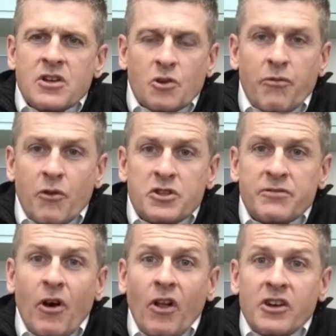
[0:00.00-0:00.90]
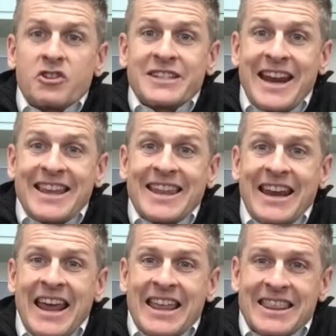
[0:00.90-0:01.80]
So first of all, understand
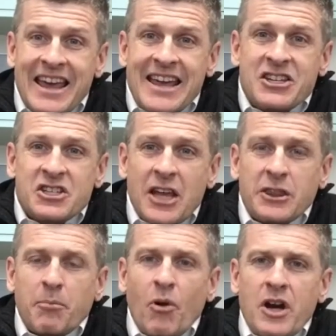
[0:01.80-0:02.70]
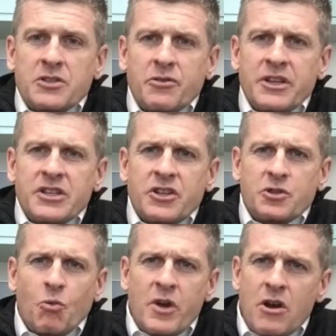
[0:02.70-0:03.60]
that they set the price for these
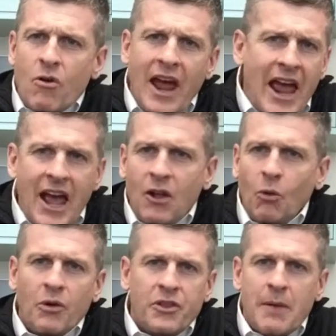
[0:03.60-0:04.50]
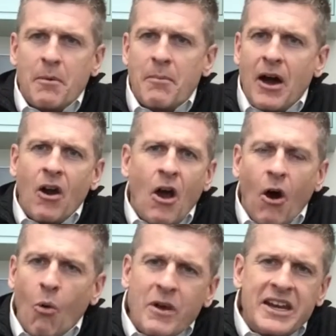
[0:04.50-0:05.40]
things. We don't haggle with them about,
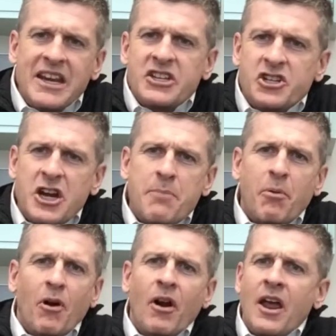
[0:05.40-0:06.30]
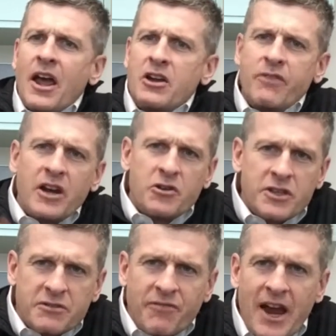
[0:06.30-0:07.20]
oh, we need it cheaper and you've got to do
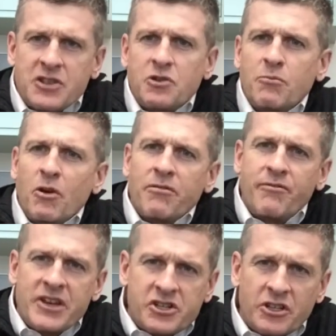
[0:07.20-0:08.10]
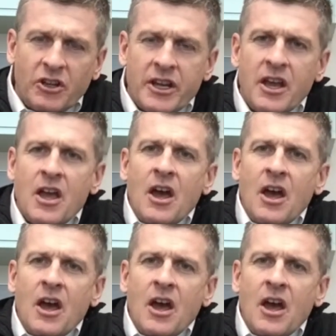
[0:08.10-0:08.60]
this faster and more efficiently.